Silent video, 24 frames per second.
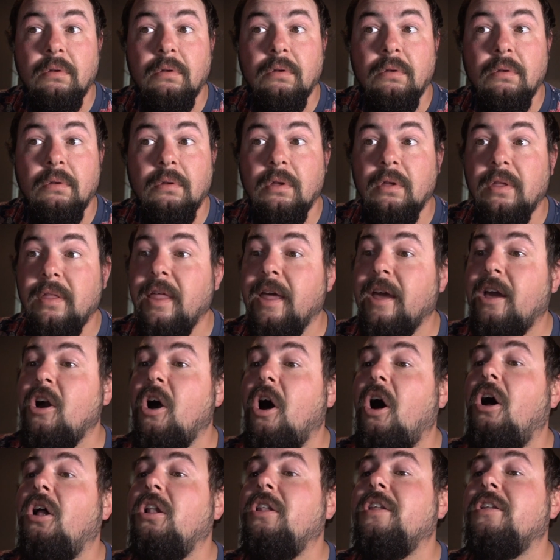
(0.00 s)
did. They
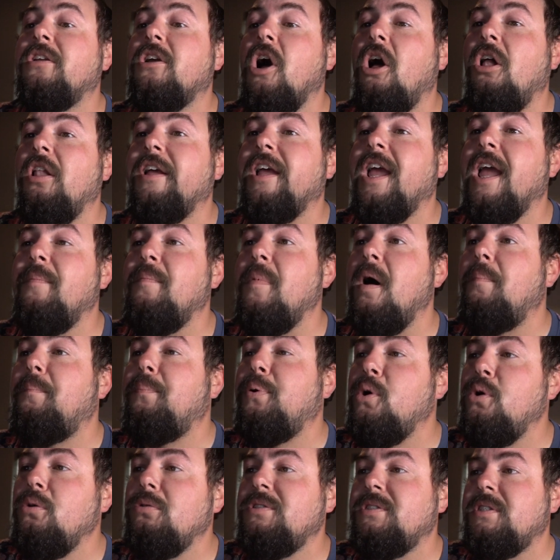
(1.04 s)
call calling him a
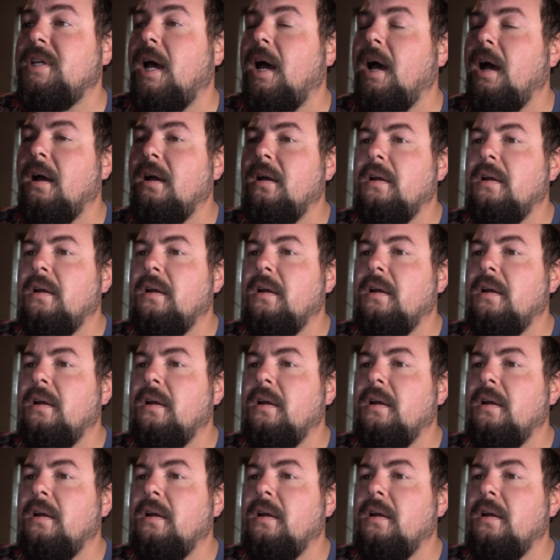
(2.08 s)
punta